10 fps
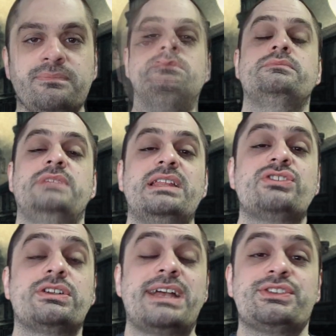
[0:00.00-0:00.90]
Now, this
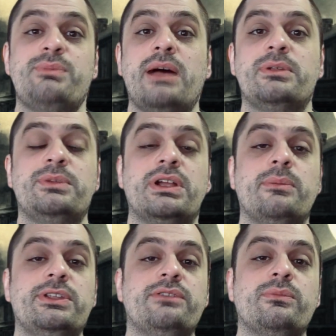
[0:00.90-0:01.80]
art's actually popped up in a
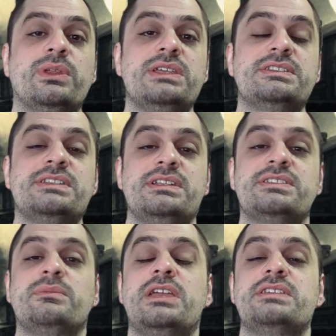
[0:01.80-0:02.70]
couple of different places, and in
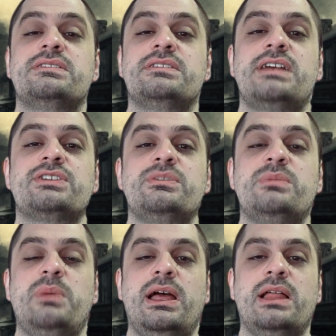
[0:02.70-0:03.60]
some cases it's actually been
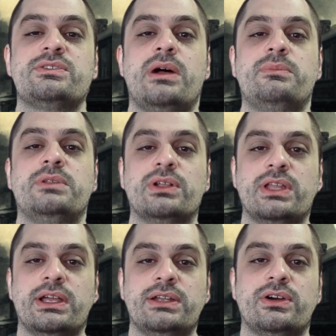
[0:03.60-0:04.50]
palette swapped to look
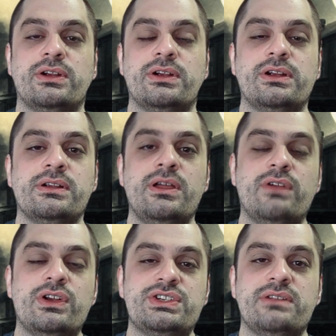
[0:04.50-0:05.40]
like a darker
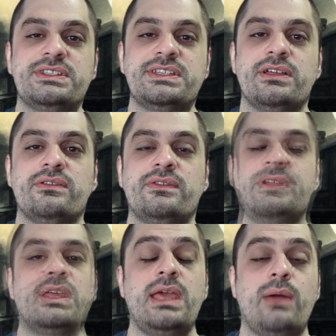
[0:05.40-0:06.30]
version of itself.
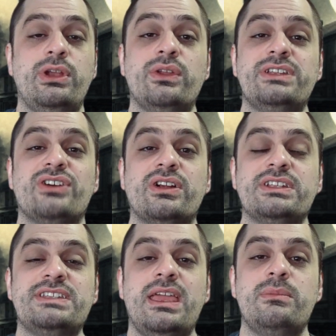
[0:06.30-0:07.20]
And we know that Darkness
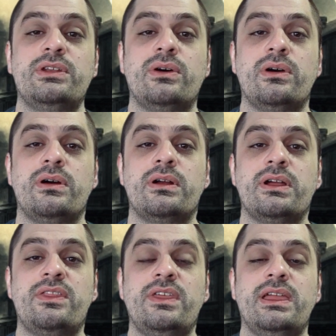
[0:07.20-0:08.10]
Gaiman are a
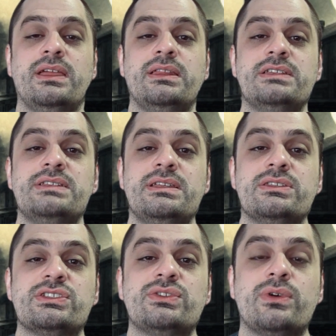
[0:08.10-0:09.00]
thing, at least in the
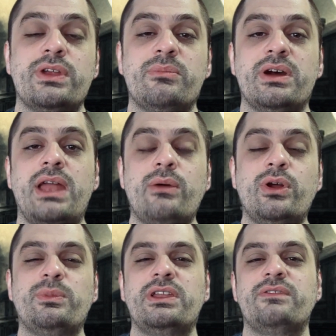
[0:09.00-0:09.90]
story, but I would
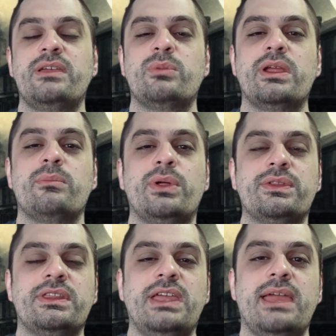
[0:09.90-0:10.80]
hope that if they bring both
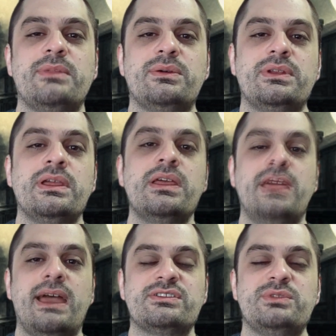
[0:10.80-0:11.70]
to the game, they would
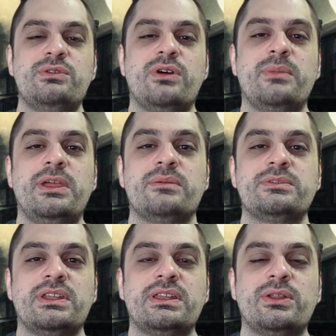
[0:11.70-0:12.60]
have some new art made up so
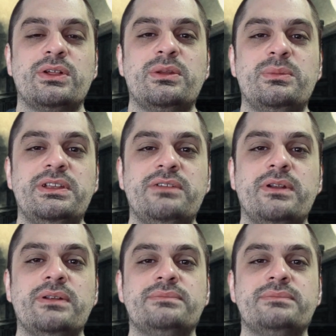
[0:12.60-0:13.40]
that they look a little bit different.